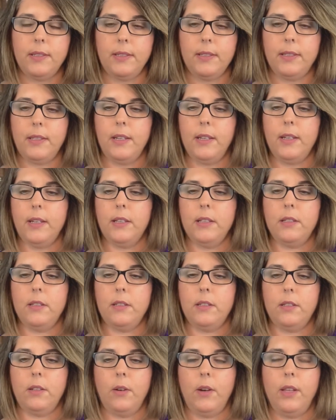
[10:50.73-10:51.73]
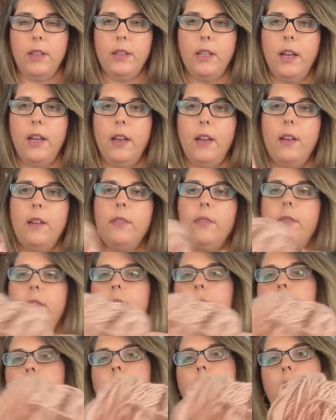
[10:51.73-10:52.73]
skins. So I love
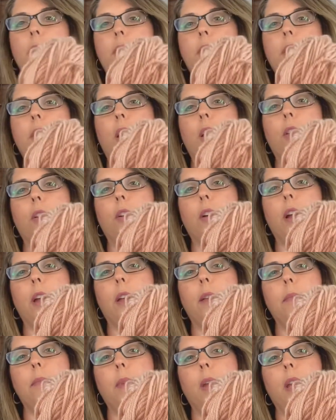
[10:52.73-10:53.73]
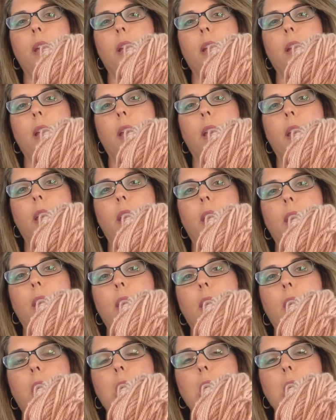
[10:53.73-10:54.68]
this color. I had made a